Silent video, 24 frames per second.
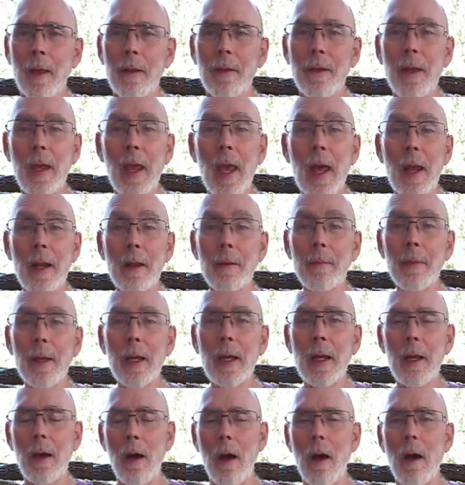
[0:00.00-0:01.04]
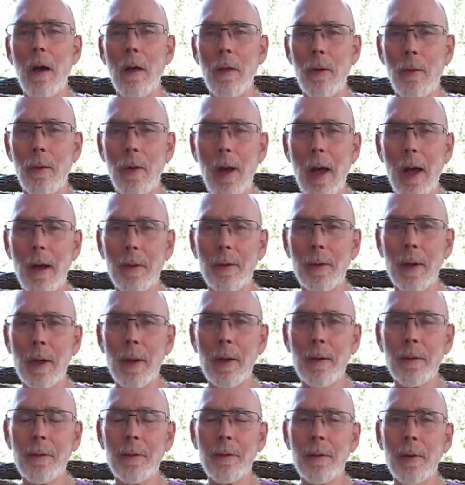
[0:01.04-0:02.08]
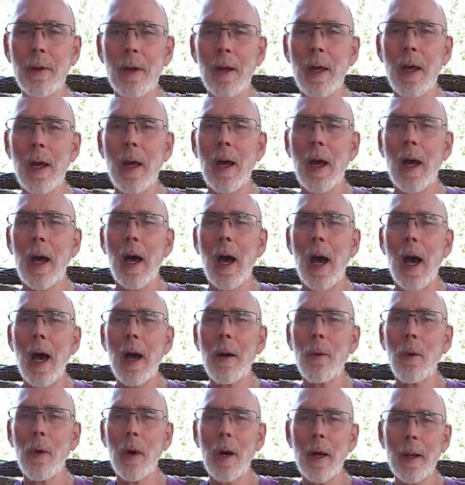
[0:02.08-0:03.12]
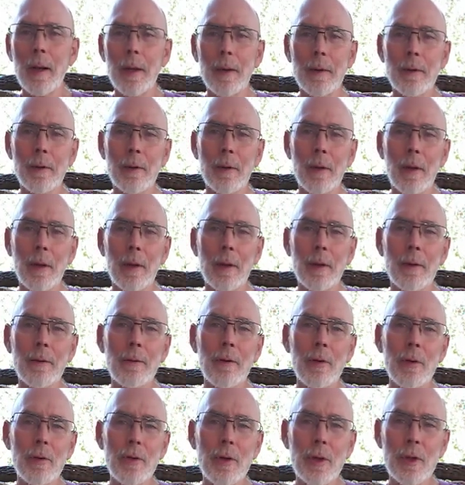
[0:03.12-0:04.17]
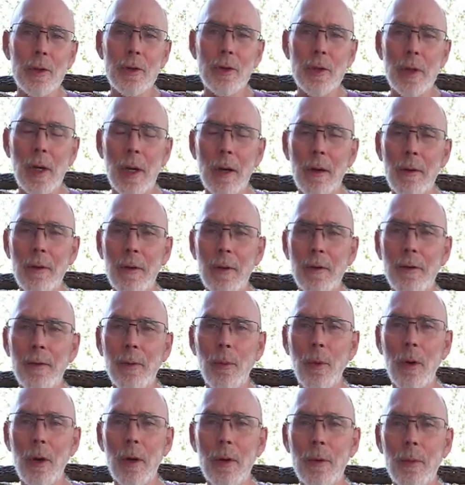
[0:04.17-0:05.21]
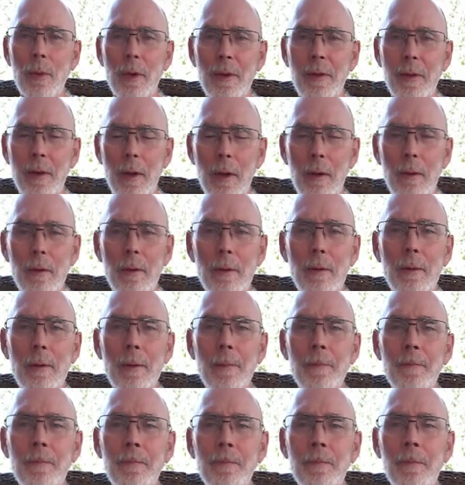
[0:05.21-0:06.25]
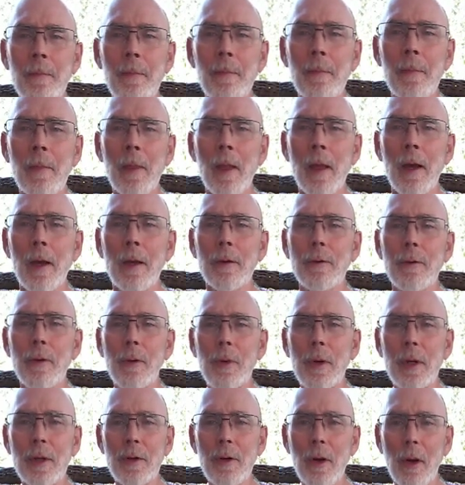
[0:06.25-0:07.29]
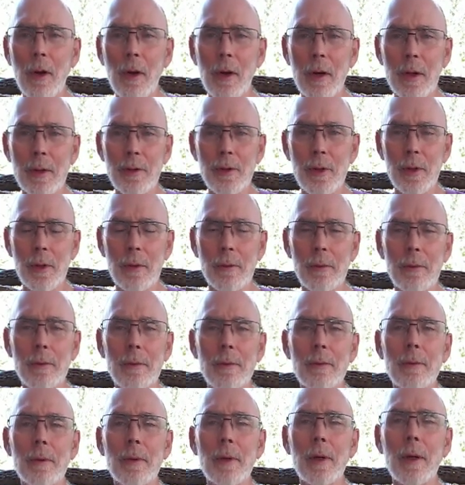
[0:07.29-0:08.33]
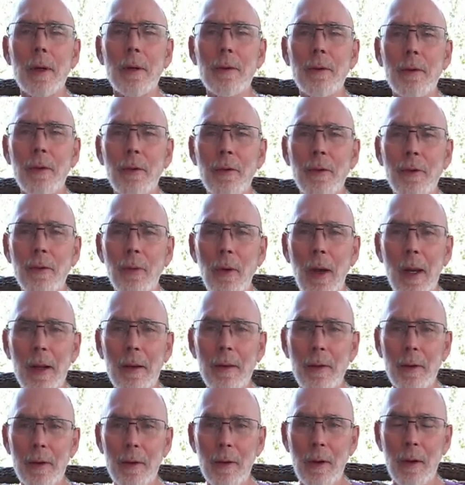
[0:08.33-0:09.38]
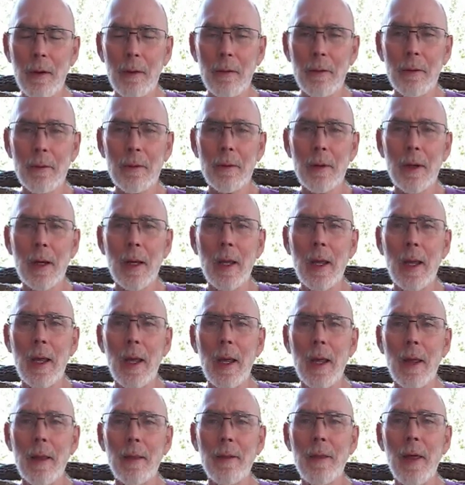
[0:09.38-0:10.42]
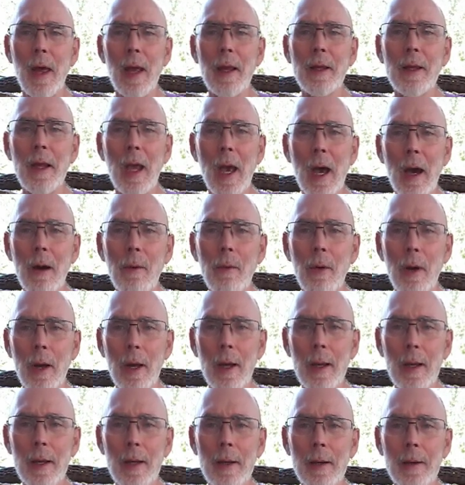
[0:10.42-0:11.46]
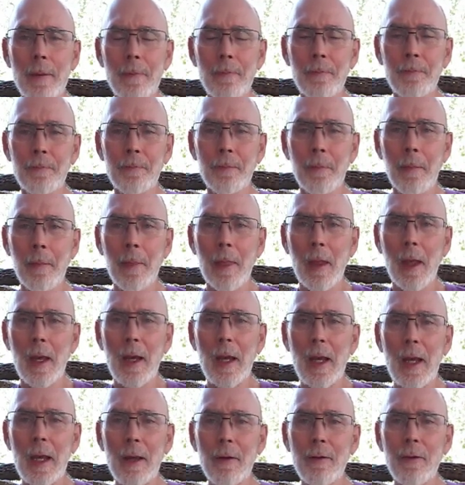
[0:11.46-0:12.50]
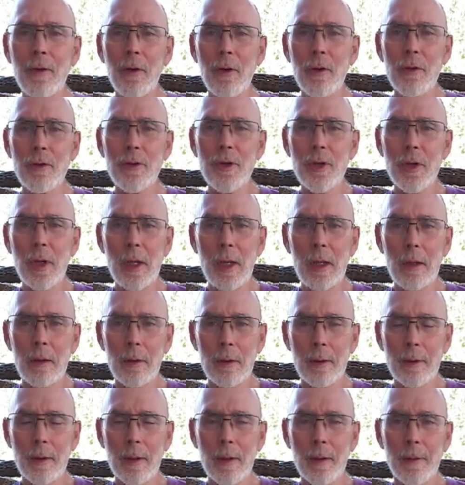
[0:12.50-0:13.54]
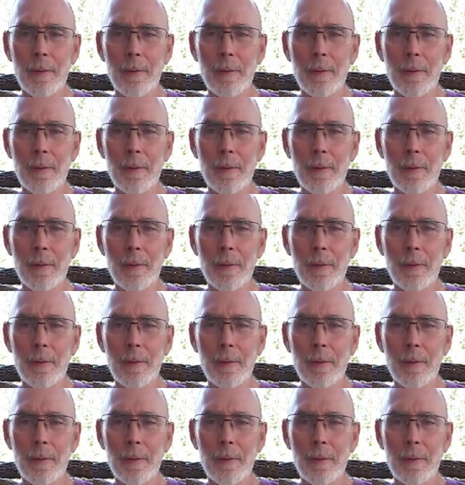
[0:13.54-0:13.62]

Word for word: the enemy all around us, I want to just share this word with you to encourage you to strengthen you. That Yahweh is your shield.